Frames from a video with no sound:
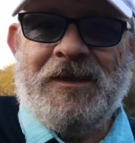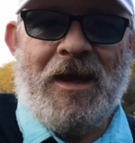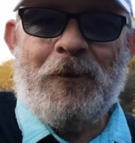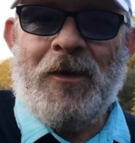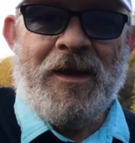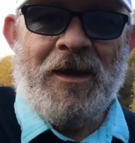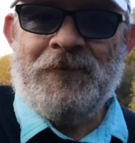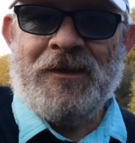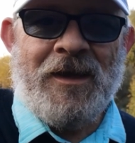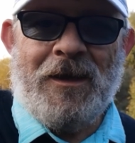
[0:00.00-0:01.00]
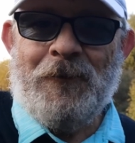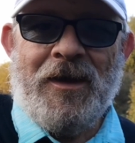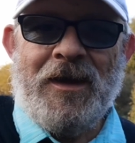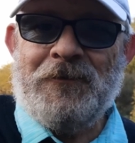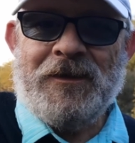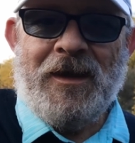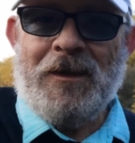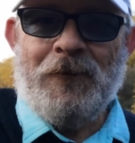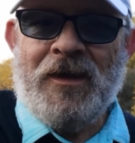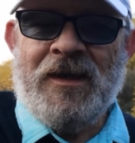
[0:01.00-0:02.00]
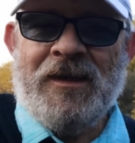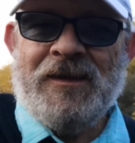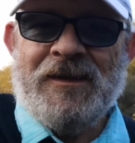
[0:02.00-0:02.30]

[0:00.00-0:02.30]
Callaway after Callaway after Callaway.